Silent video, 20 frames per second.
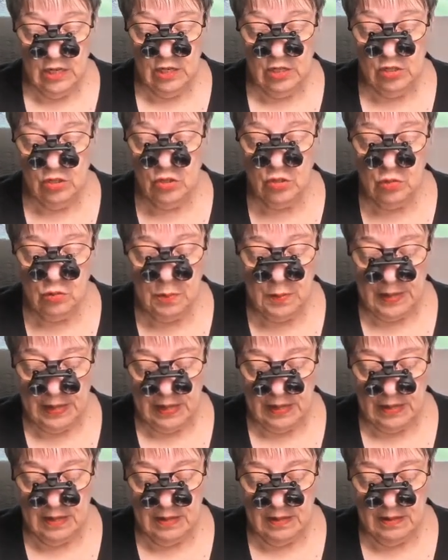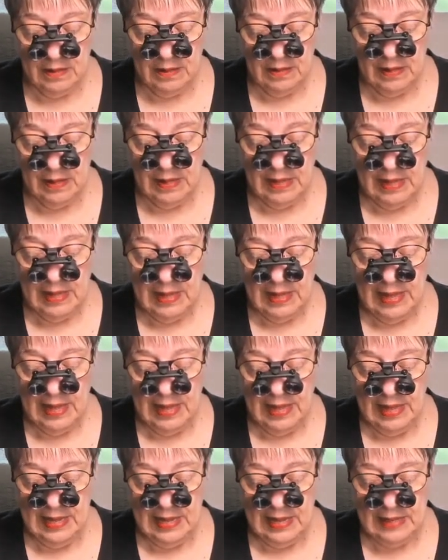too big,
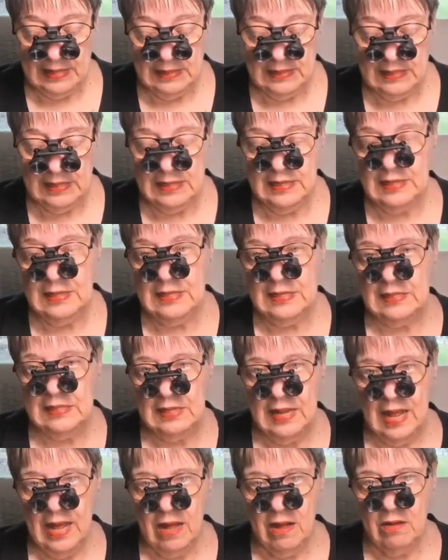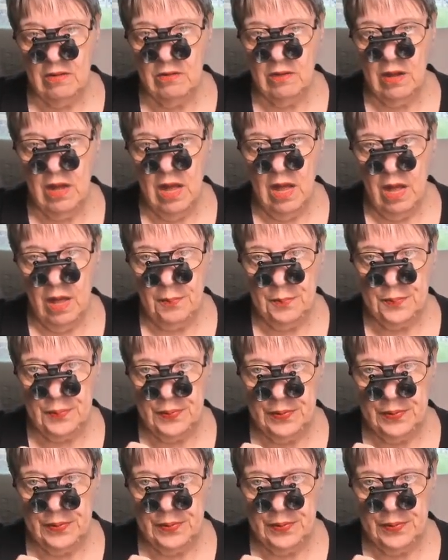and it is now up